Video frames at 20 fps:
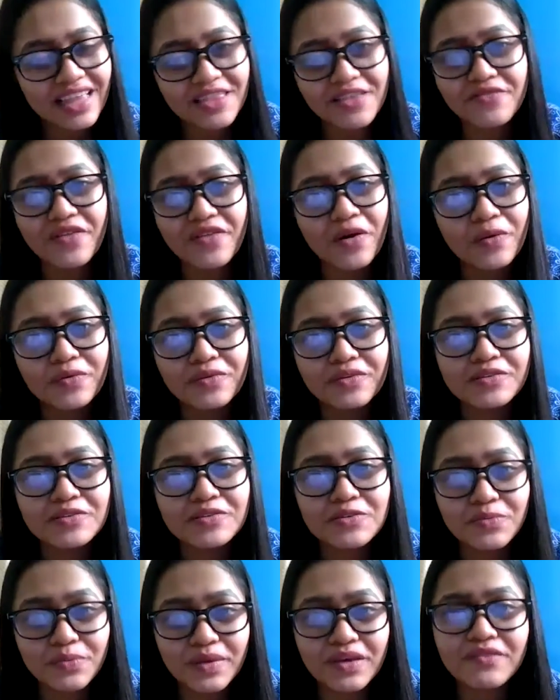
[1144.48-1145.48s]
and the
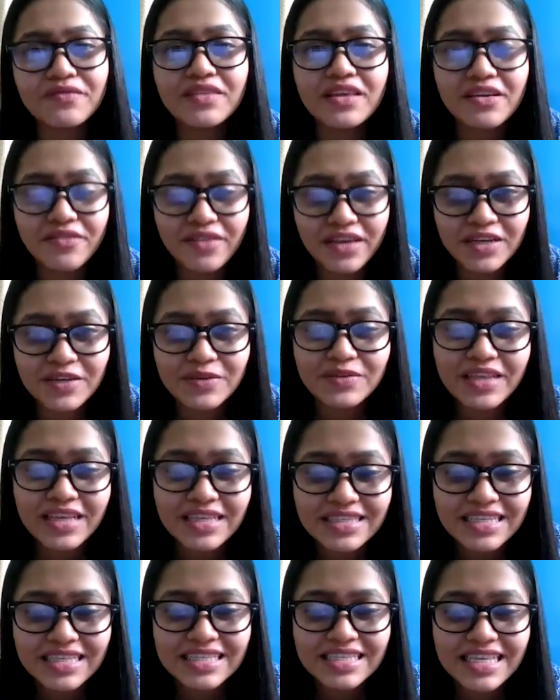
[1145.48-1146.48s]
founders to pave their way to
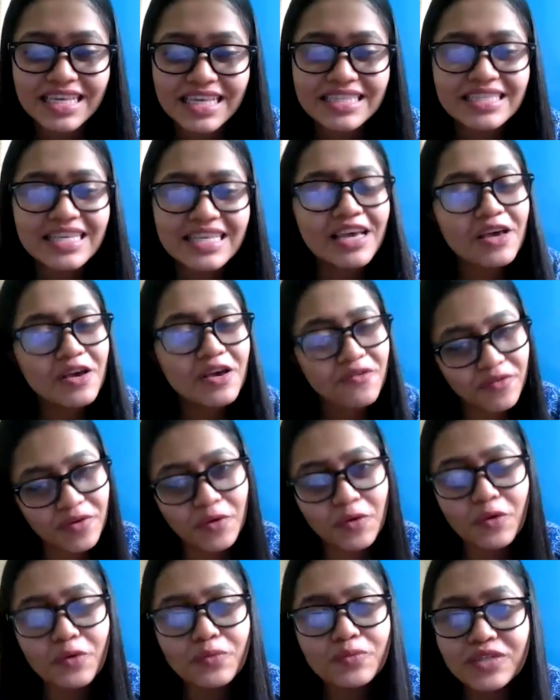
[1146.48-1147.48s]
their success.
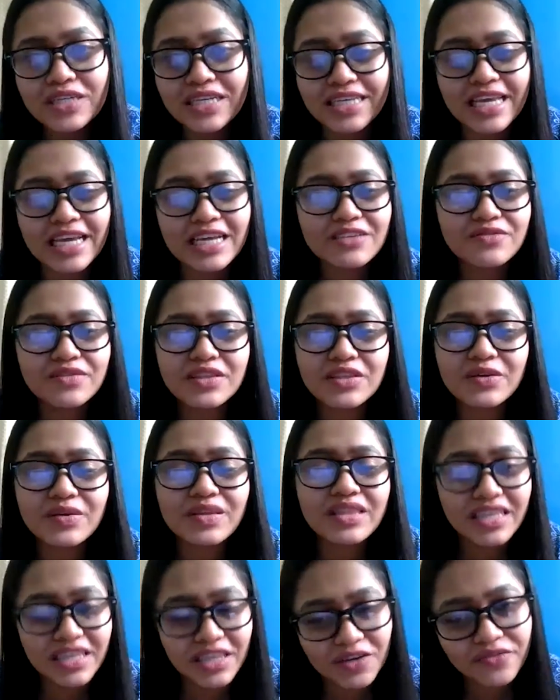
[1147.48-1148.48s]
We hope to connect with you
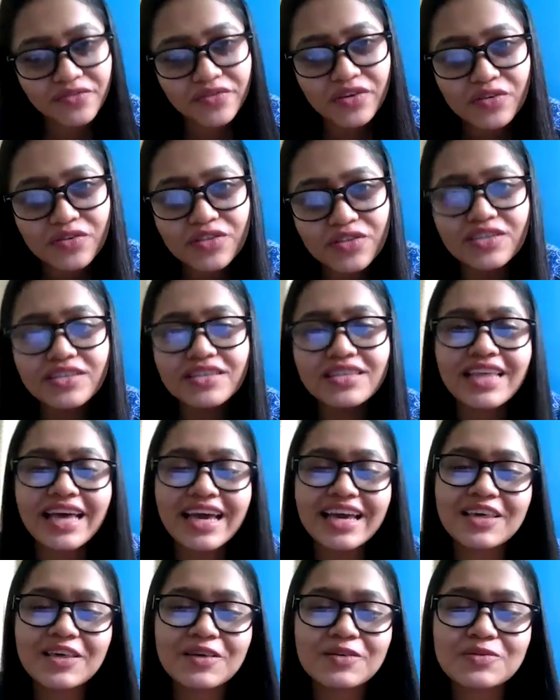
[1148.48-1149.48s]
in the near future.
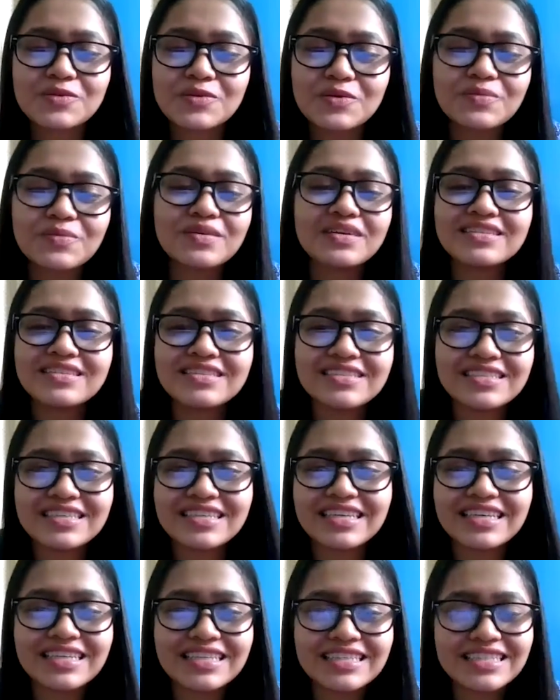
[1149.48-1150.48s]
Thank you so much.
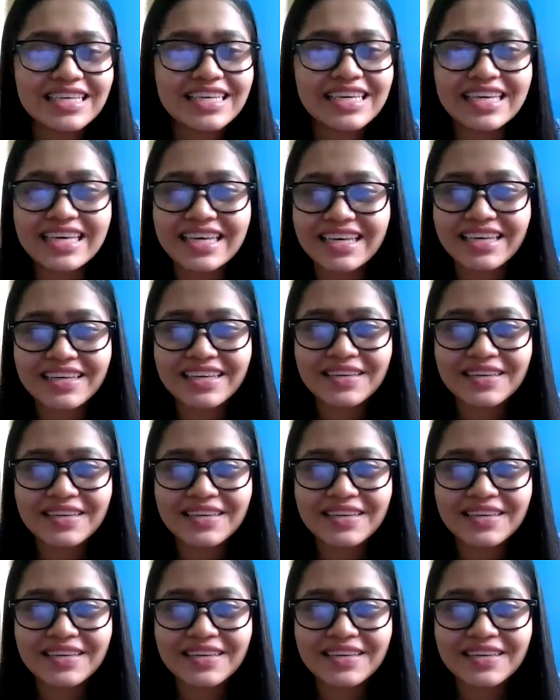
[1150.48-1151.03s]
Take care.